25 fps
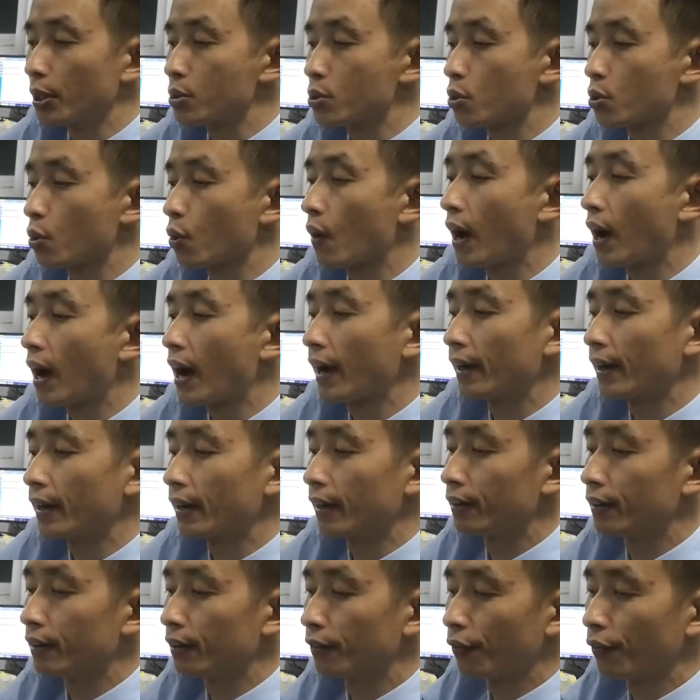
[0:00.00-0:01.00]
can try
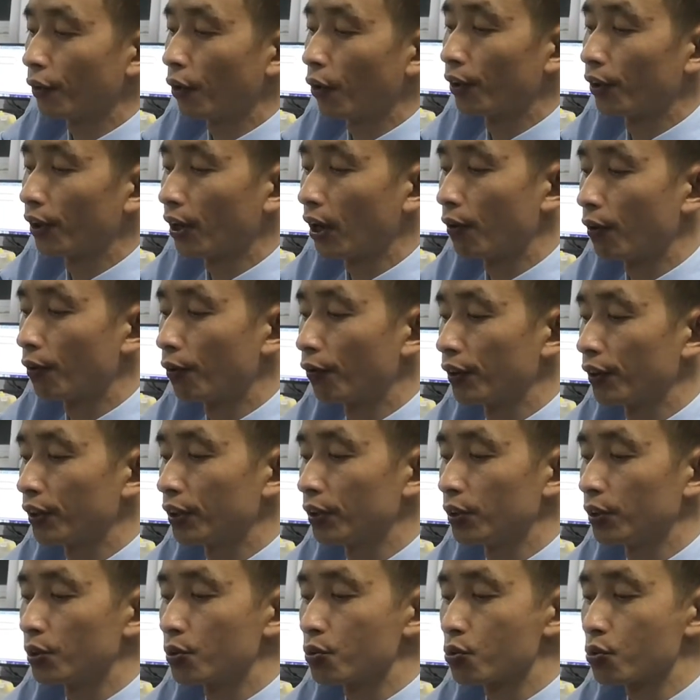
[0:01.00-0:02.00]
and follow our
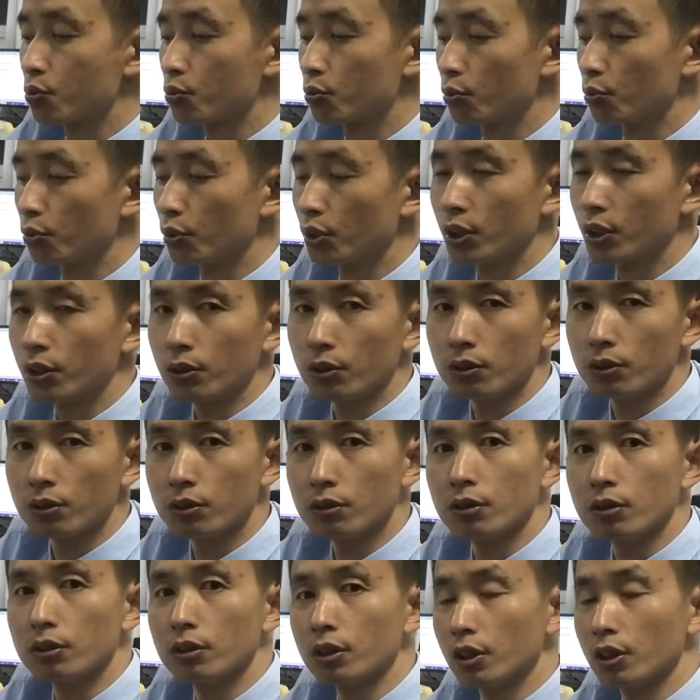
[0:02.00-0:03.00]
video to
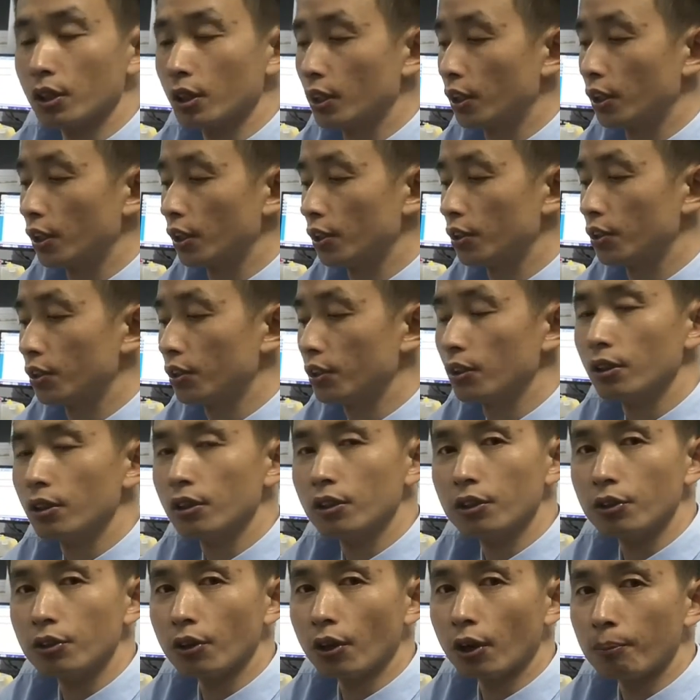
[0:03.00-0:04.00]
clean
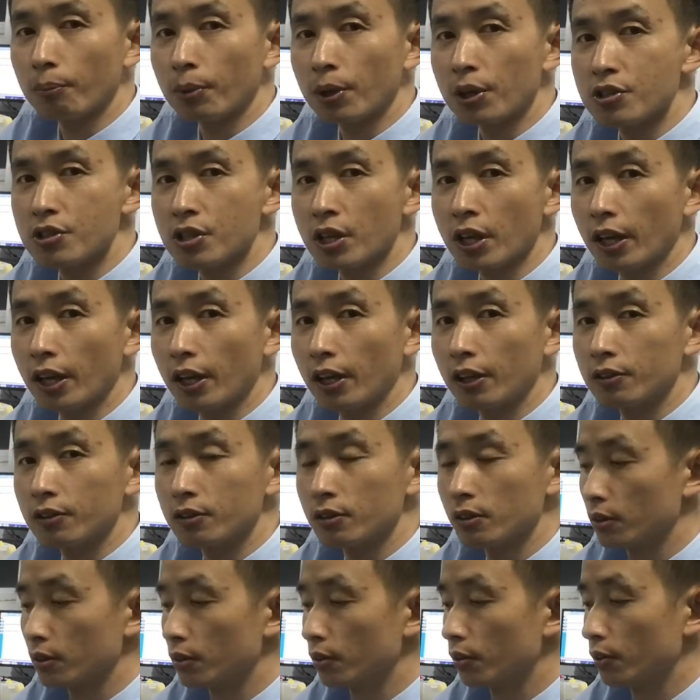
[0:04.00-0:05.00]
your print head.
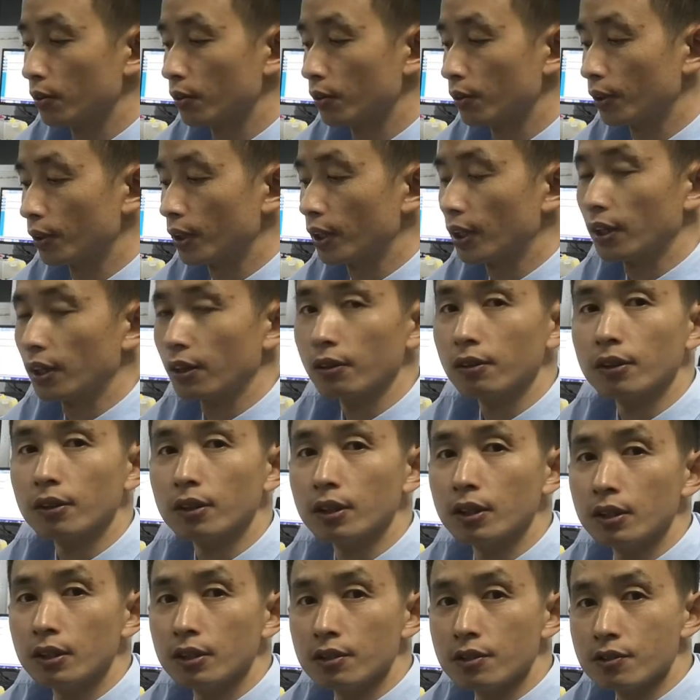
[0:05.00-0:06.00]
Okay,
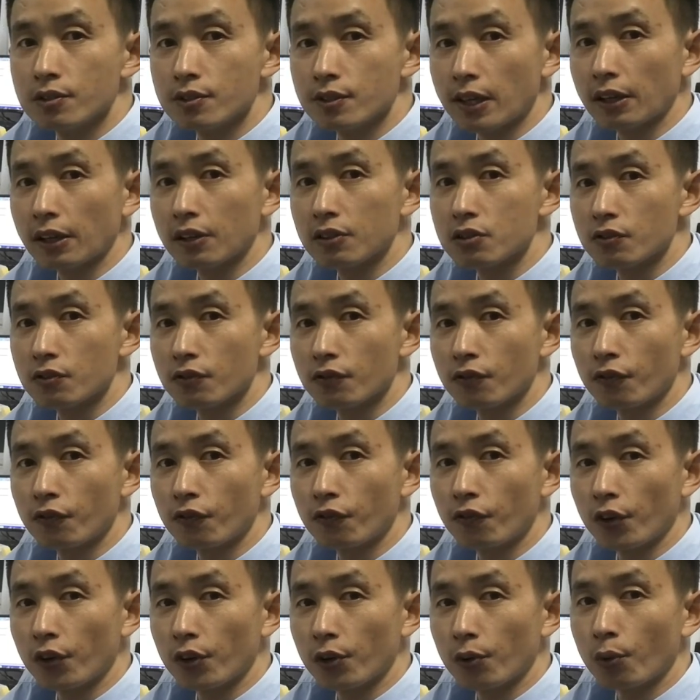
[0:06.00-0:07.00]
thanks
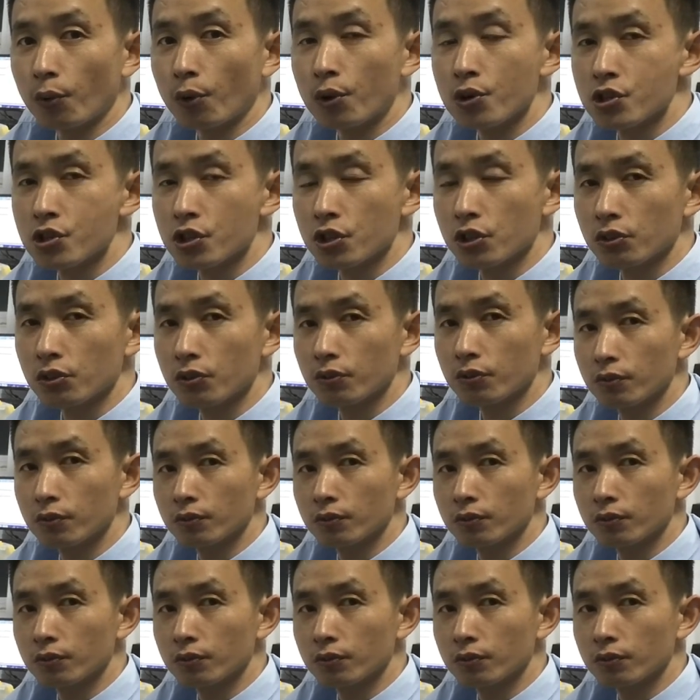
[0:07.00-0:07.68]
for your watching.